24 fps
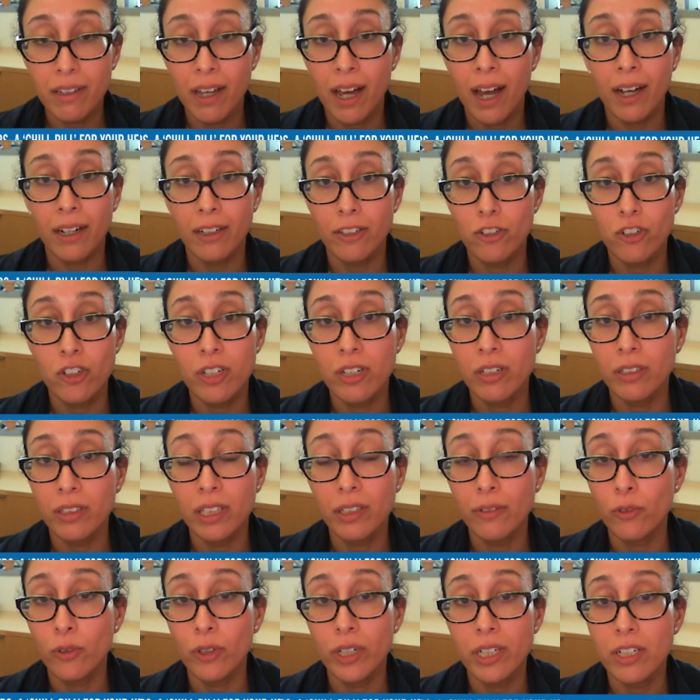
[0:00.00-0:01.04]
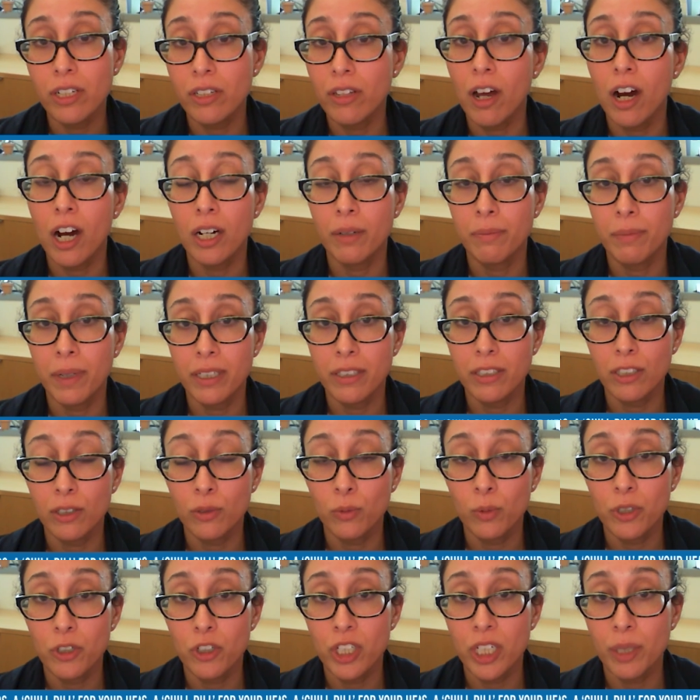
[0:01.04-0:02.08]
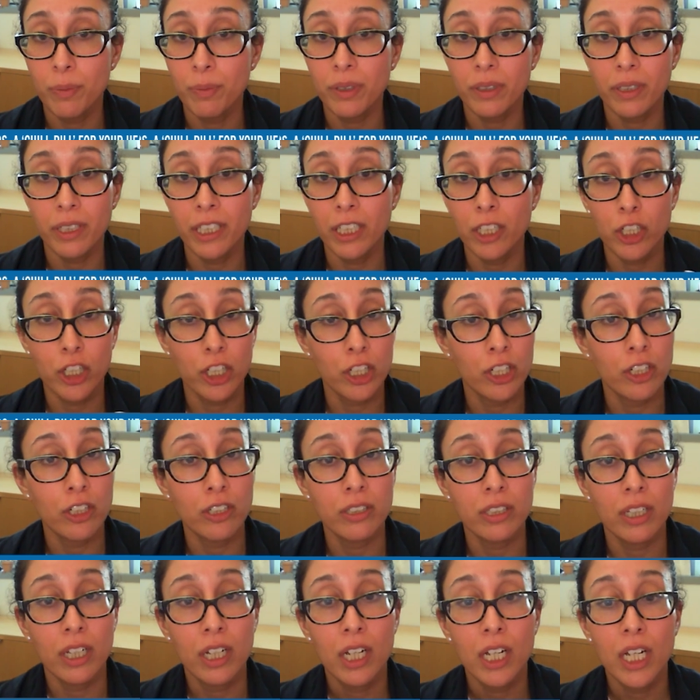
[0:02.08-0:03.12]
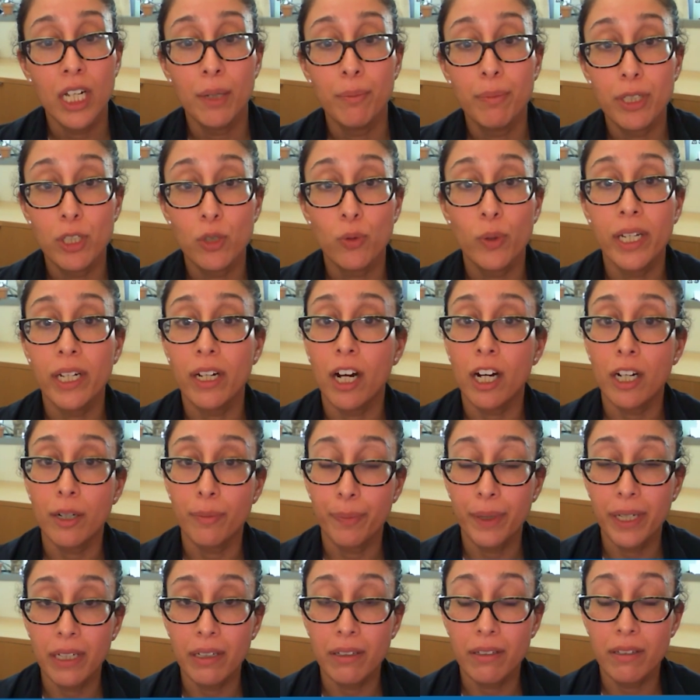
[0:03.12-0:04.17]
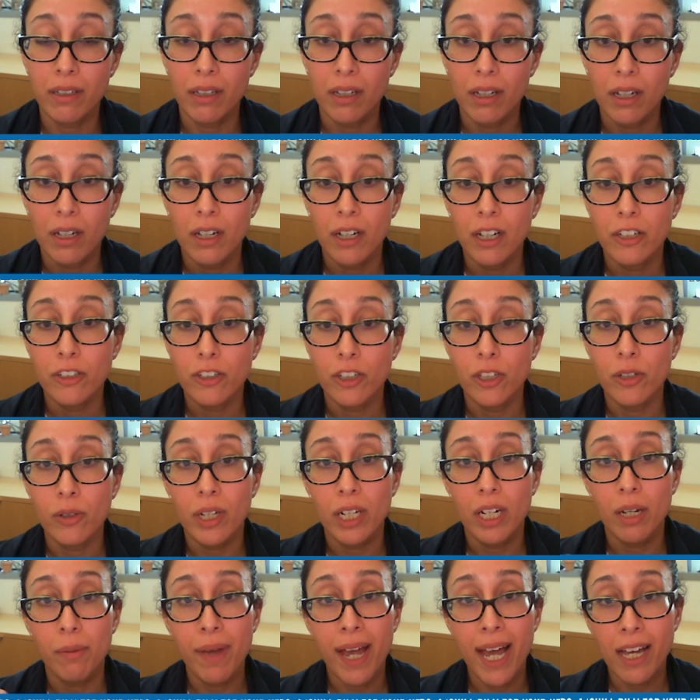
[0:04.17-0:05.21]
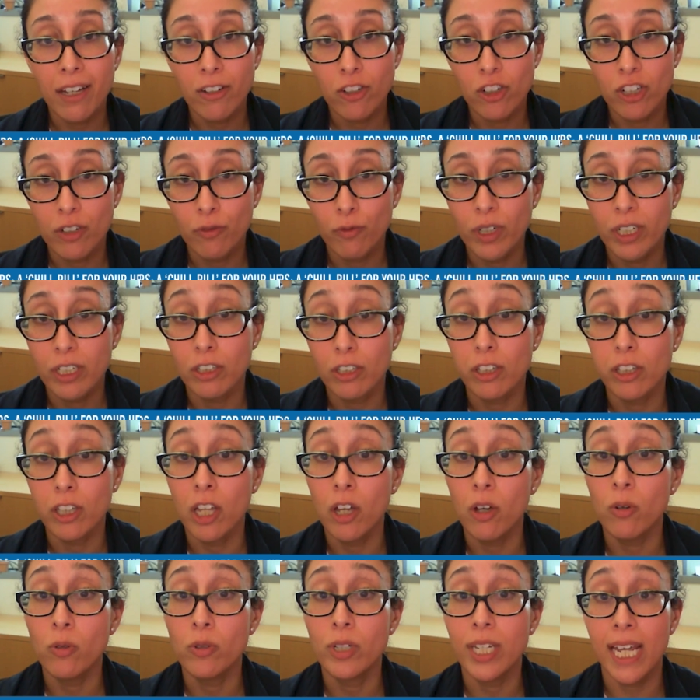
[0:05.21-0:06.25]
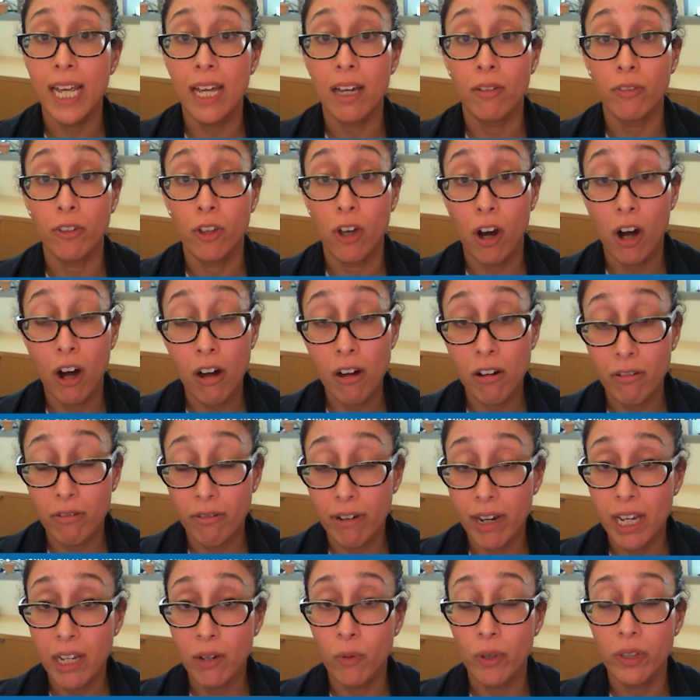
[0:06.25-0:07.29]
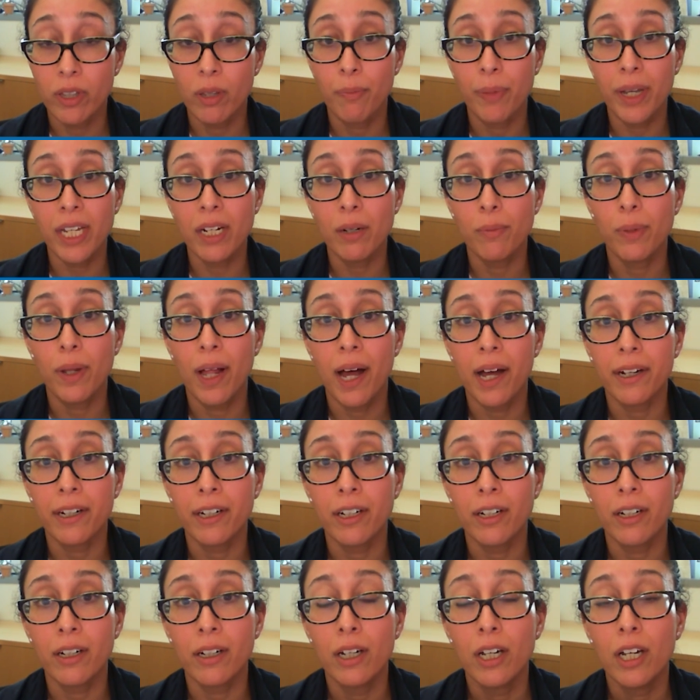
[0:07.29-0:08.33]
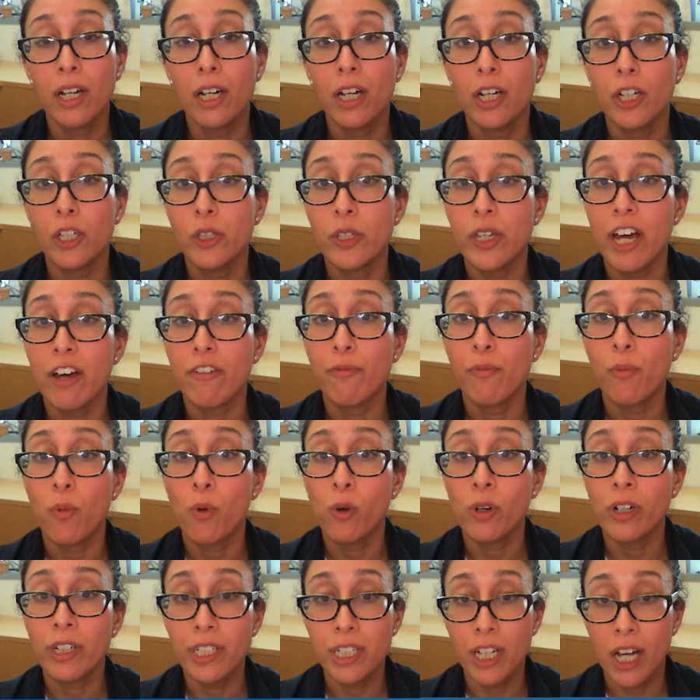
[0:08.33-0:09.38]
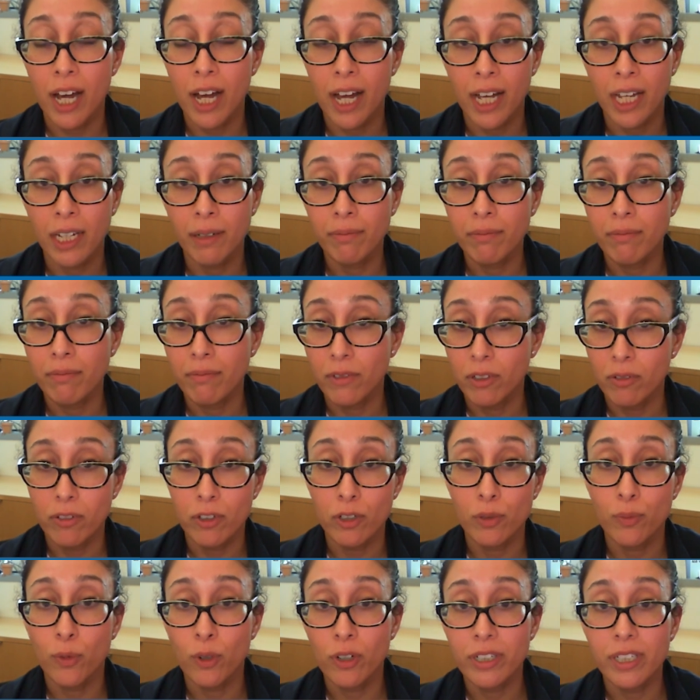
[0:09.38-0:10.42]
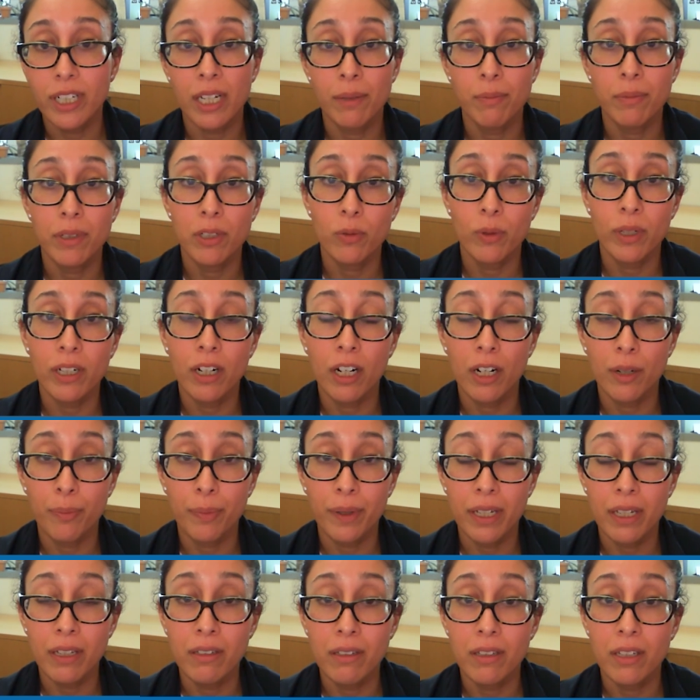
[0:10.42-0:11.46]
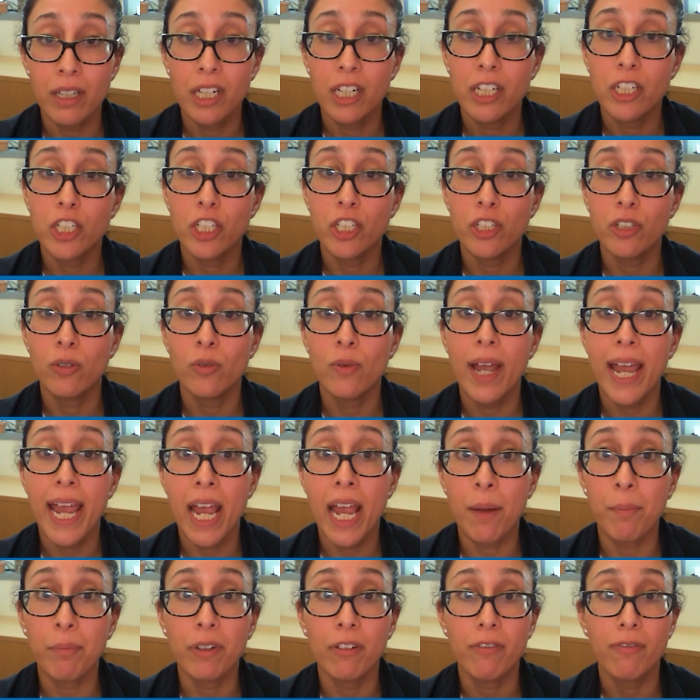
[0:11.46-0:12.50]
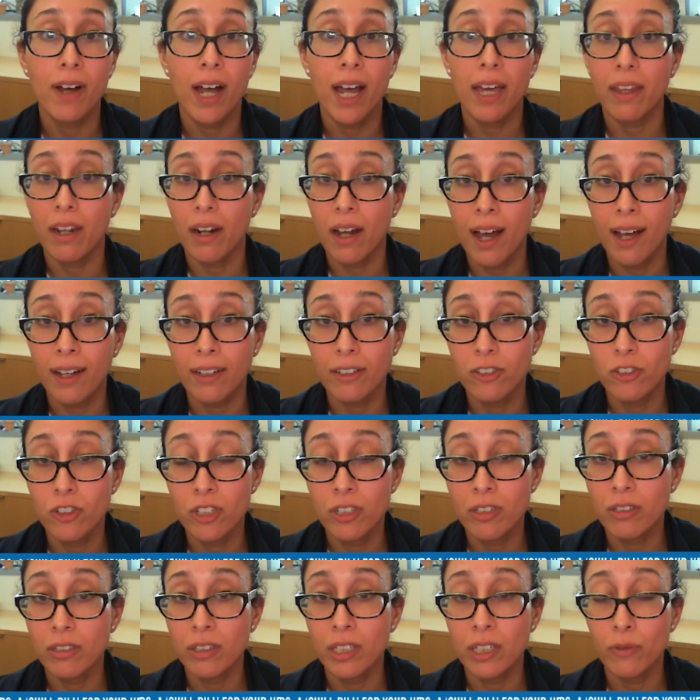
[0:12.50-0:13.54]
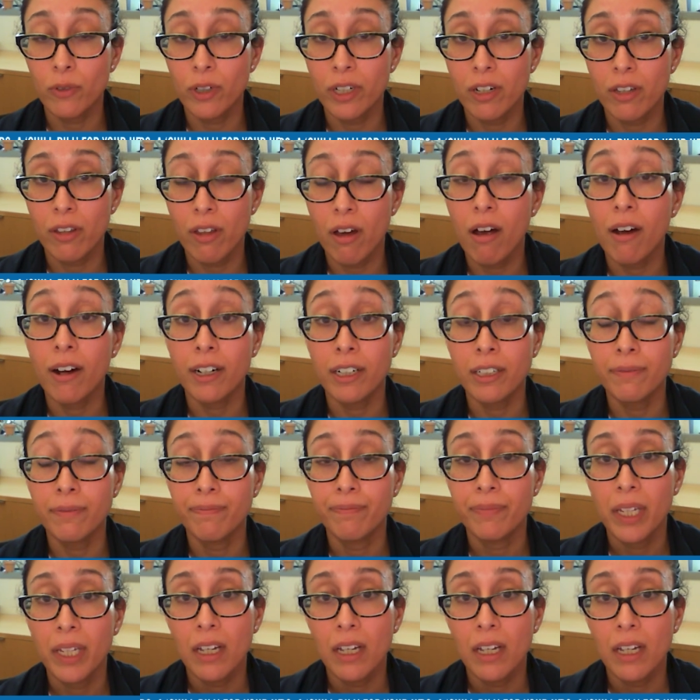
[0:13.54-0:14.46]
oxygen delivery to the heart muscle, which typically occurs between heartbeats. So you can imagine if we slow down the heart rate with a beta blocker, you have more time, and there's more time between heartbeats to amplify that oxygen delivery to the heart.